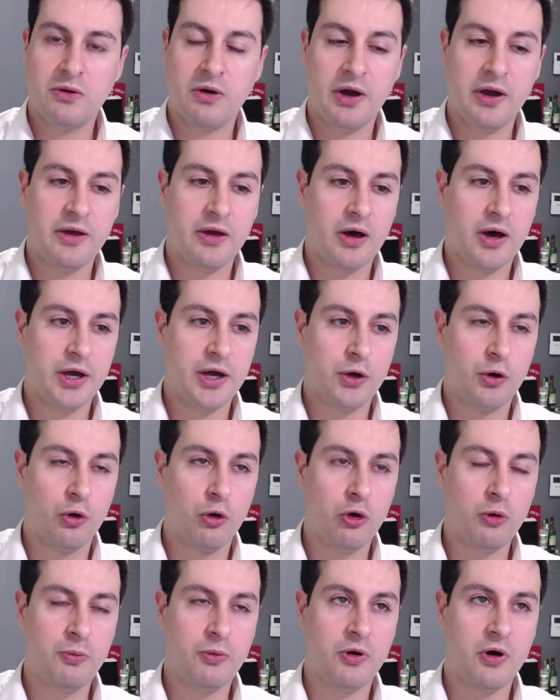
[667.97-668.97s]
I, I
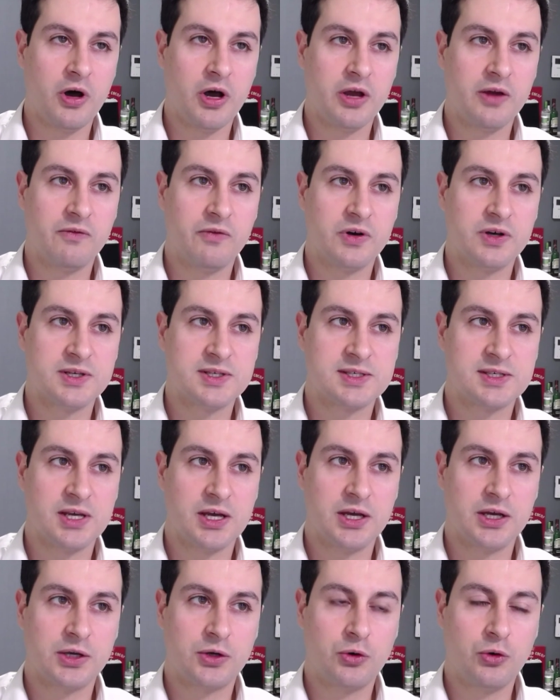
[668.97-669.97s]
hope I was
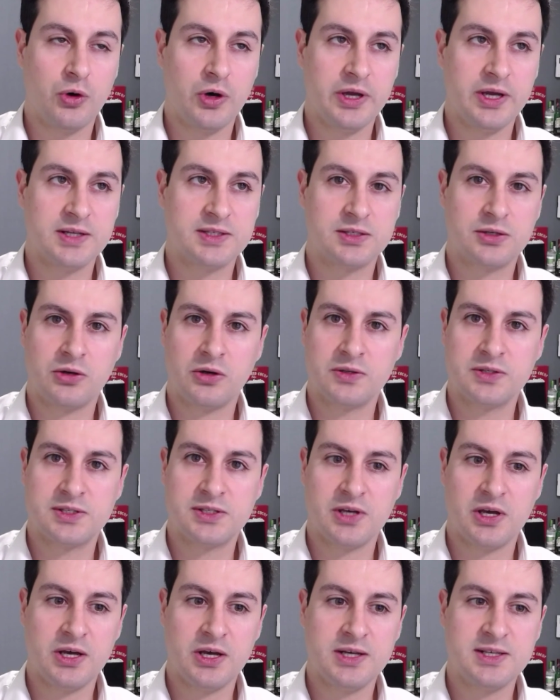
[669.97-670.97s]
uh, quite
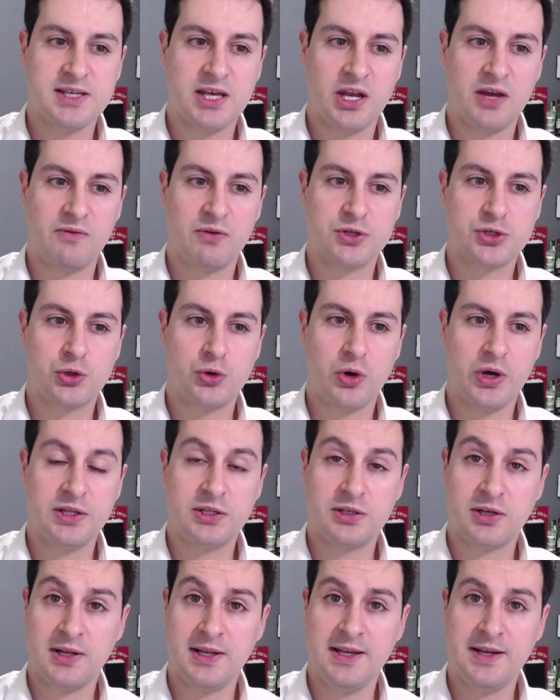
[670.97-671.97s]
concise and I was
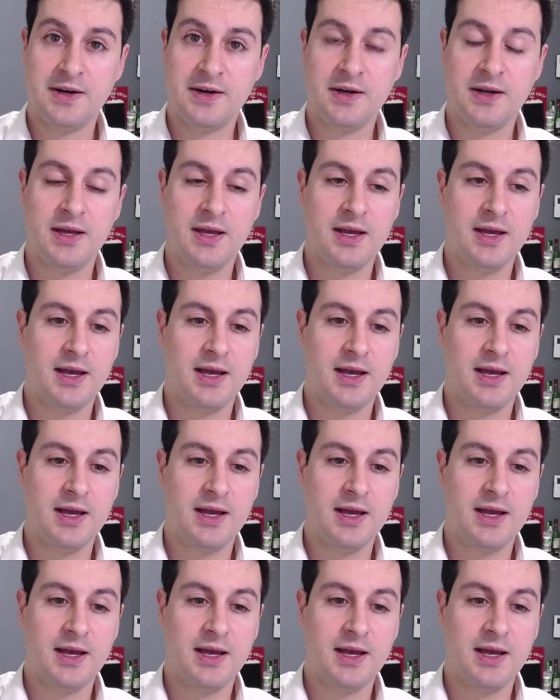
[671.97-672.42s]
quite clear.